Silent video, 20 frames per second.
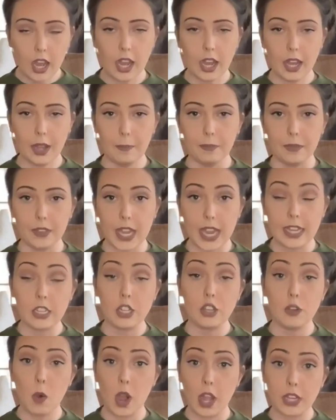And
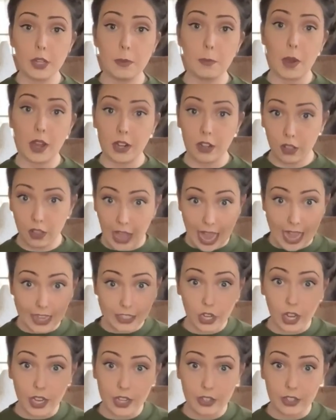you want your bun a lot
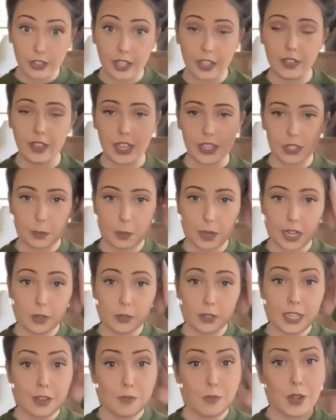tighter than this, but I
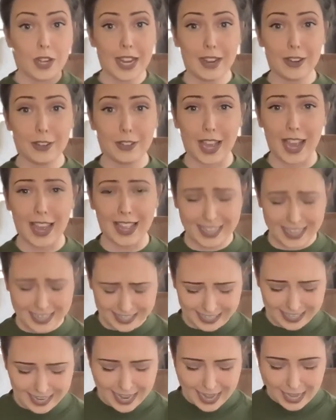only have one hair tie.
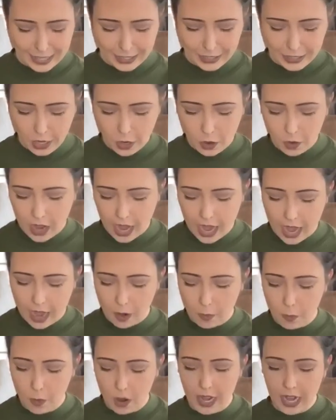So
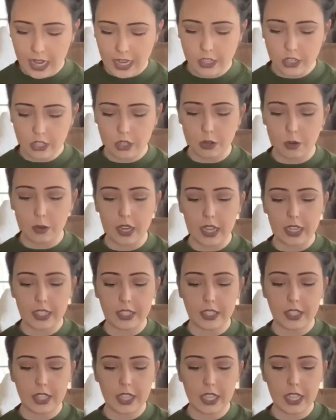what I do
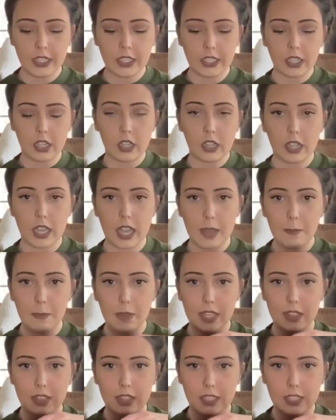is this clip
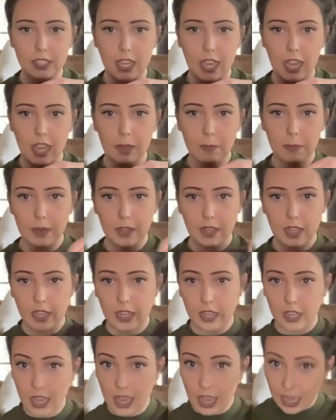at the top,
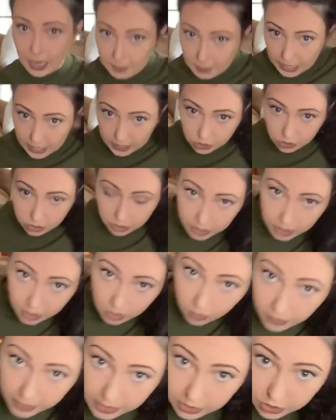I'm actually
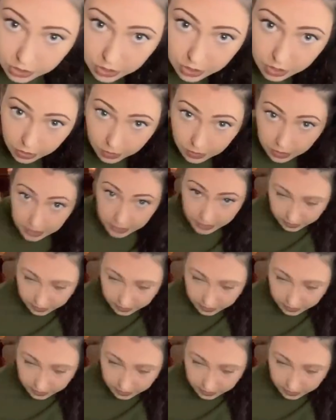going to